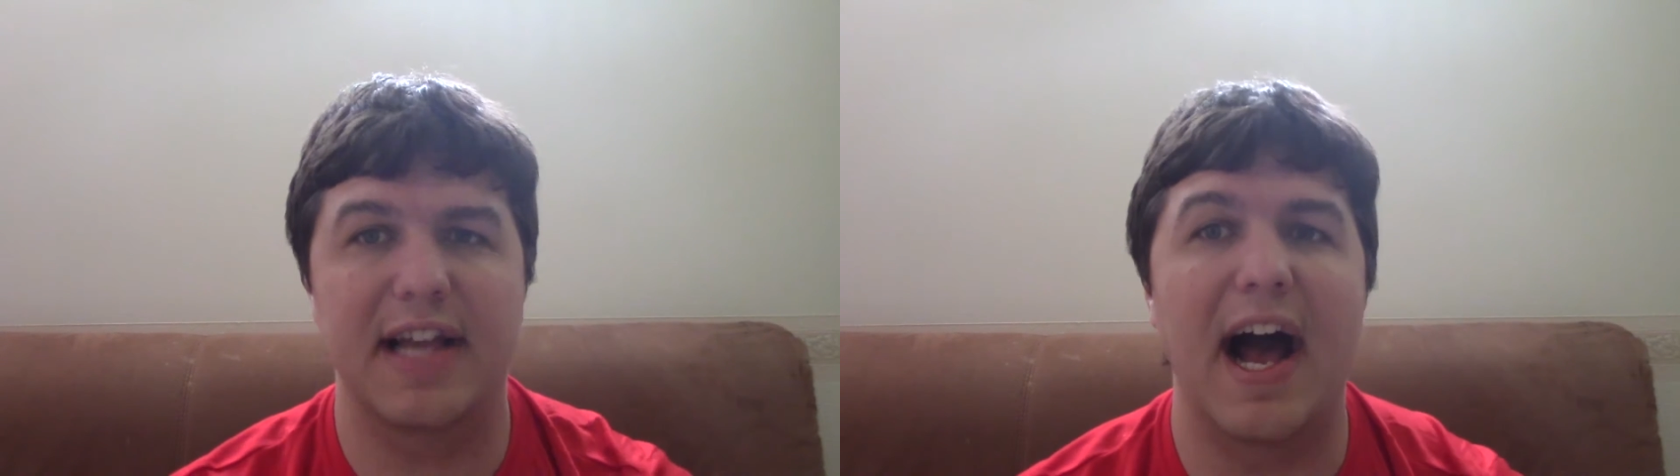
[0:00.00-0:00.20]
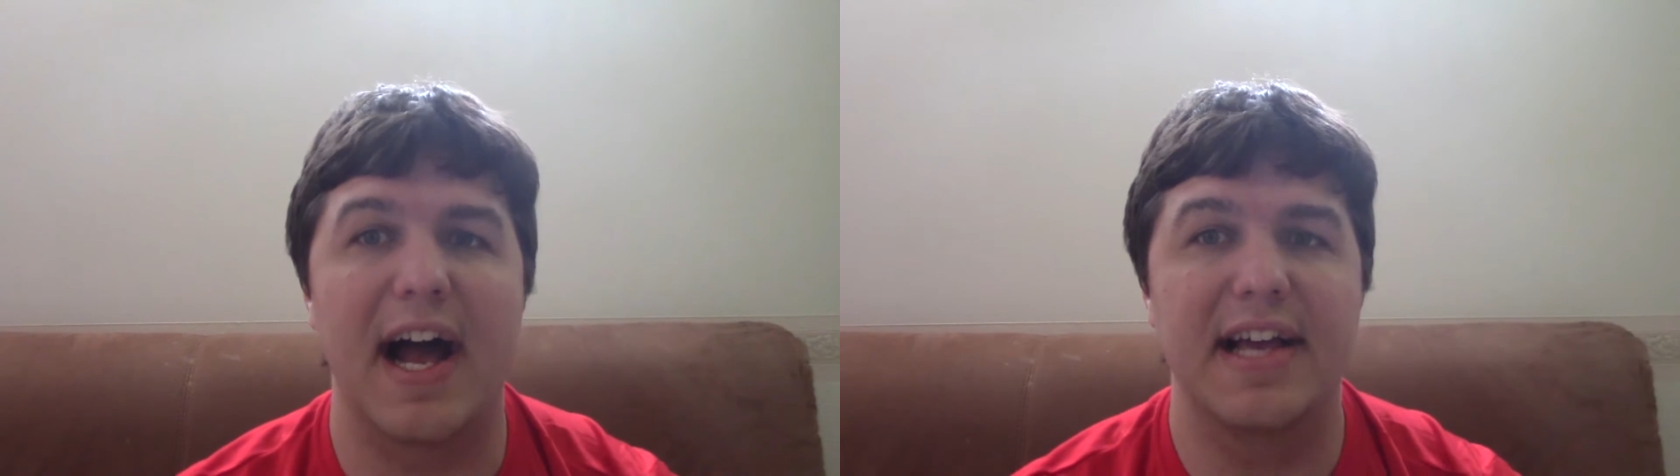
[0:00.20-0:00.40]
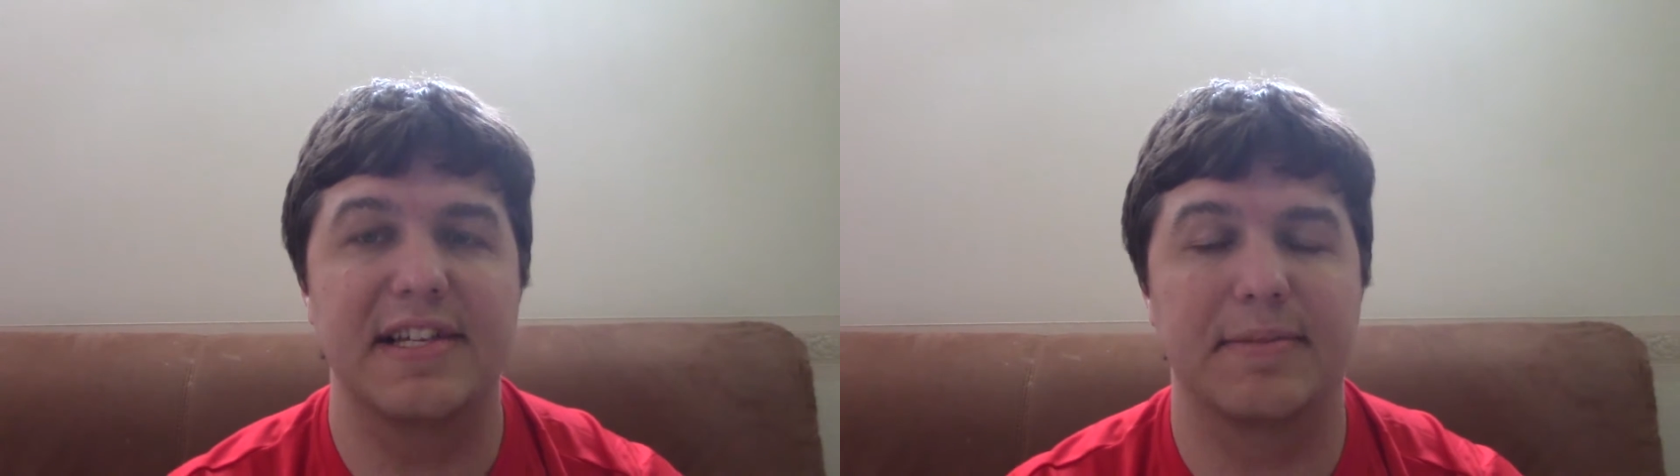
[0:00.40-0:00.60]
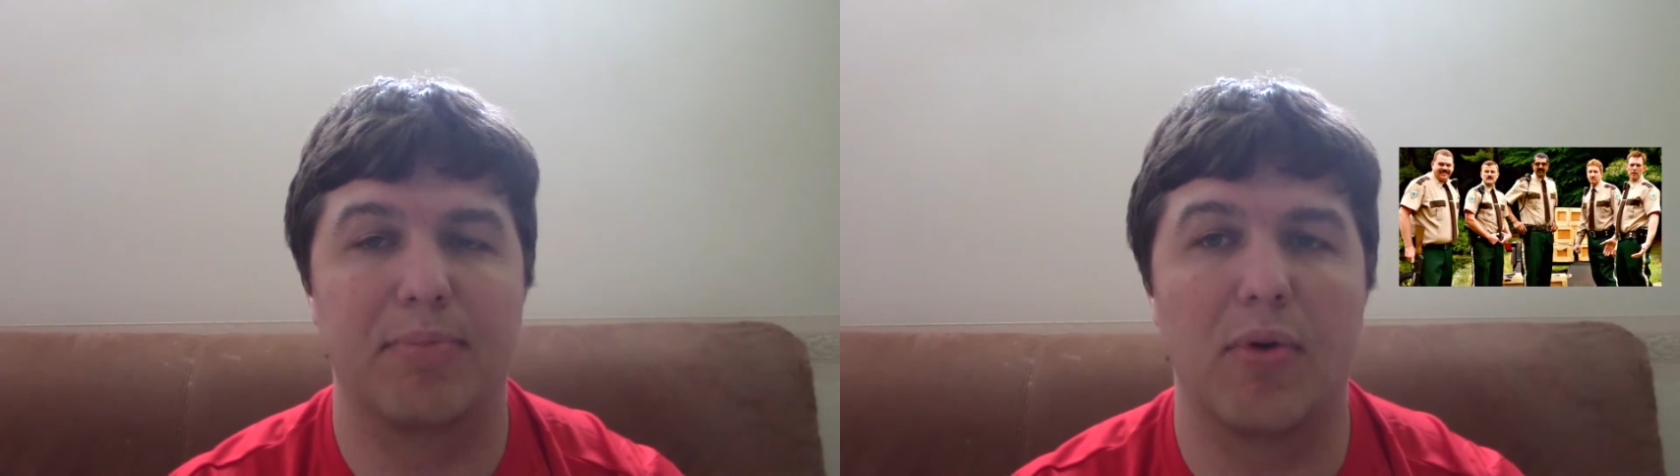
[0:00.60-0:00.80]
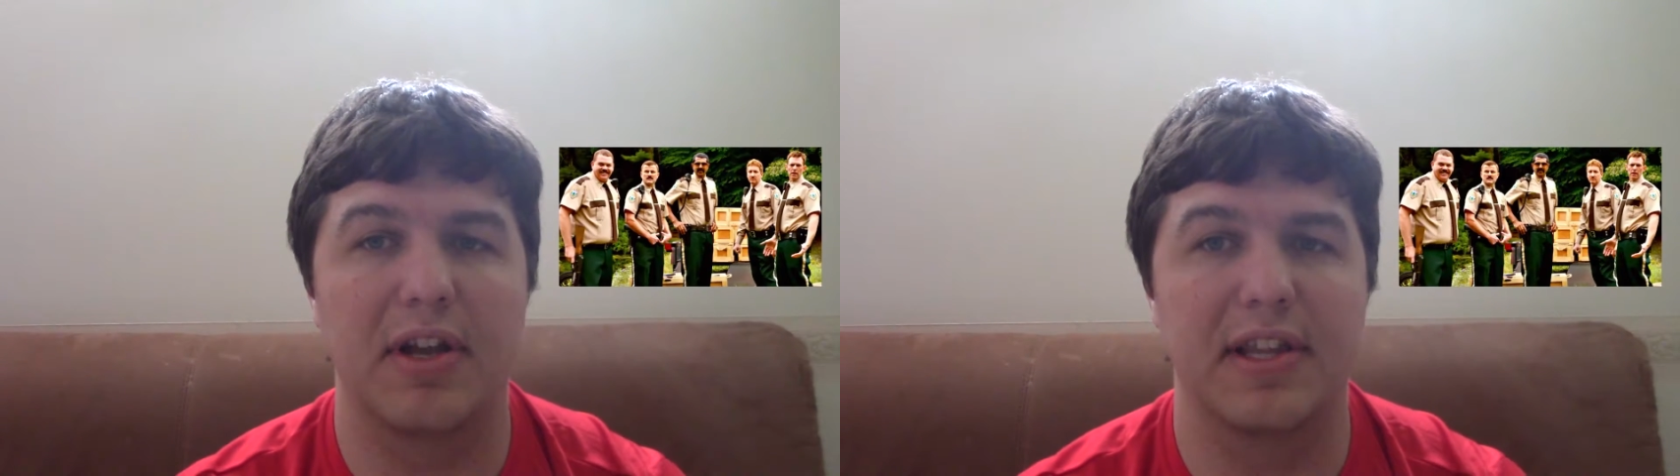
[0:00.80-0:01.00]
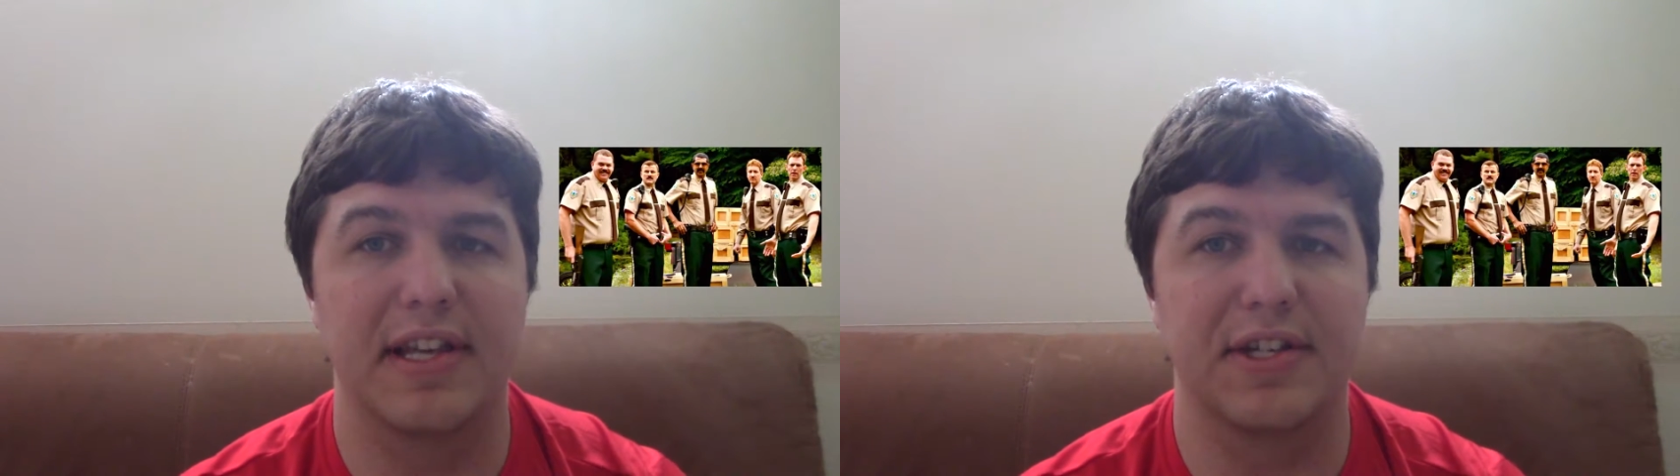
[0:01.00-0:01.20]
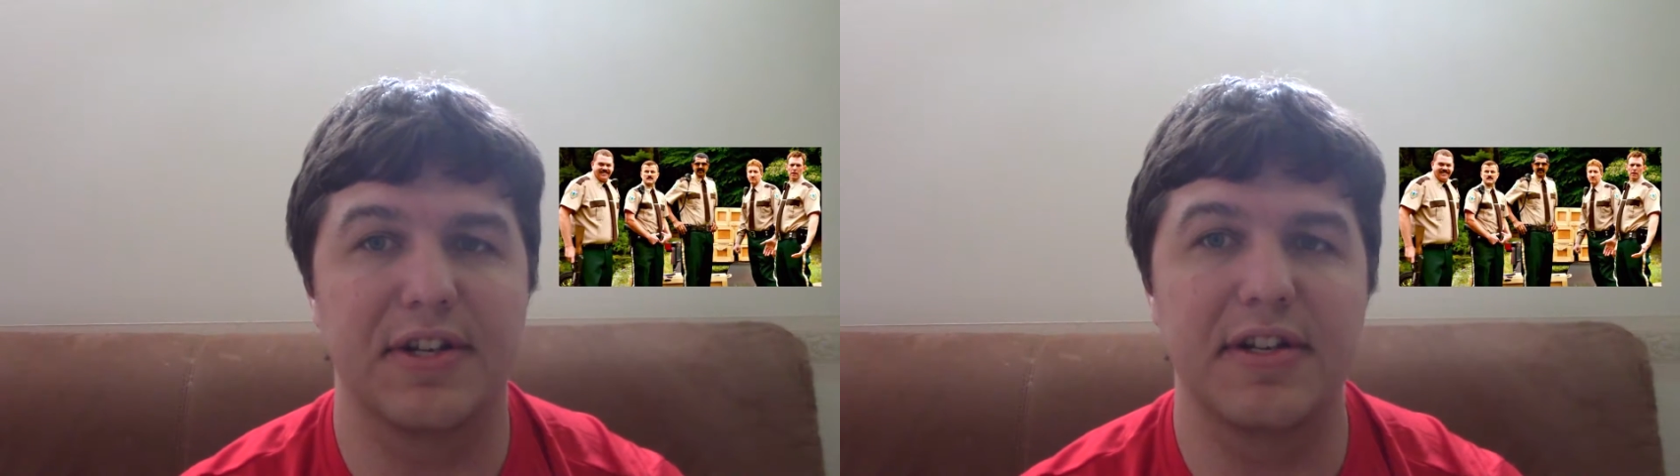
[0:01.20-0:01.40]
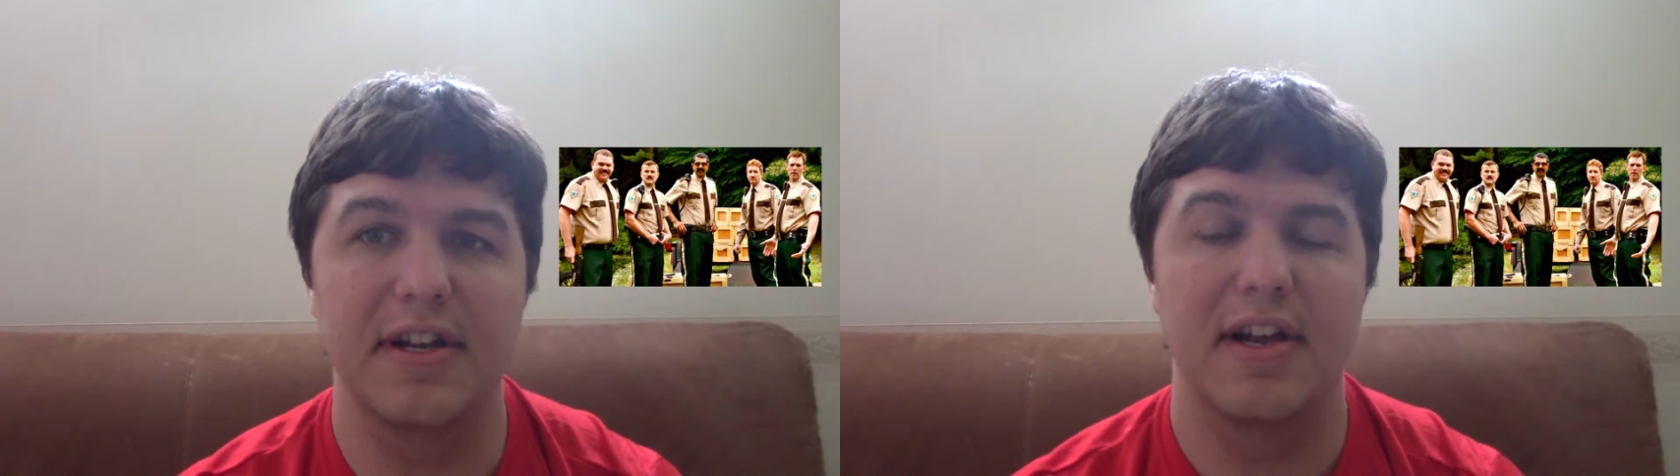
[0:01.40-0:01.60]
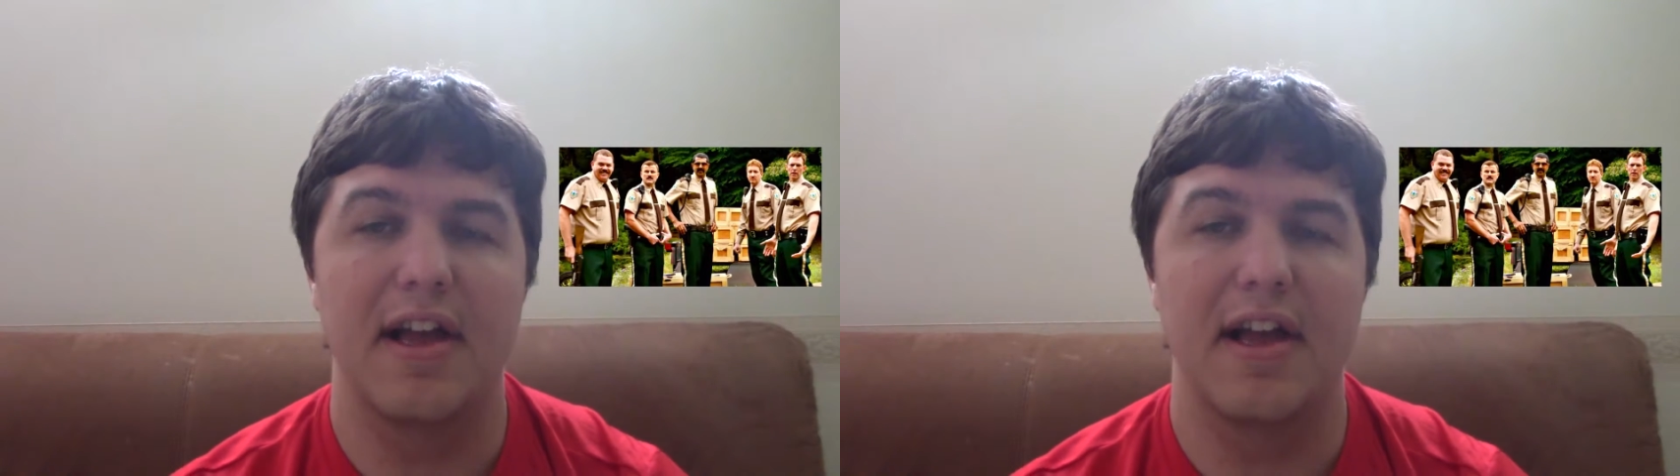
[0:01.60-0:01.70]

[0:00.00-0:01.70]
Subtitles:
guys, Broken Lizard,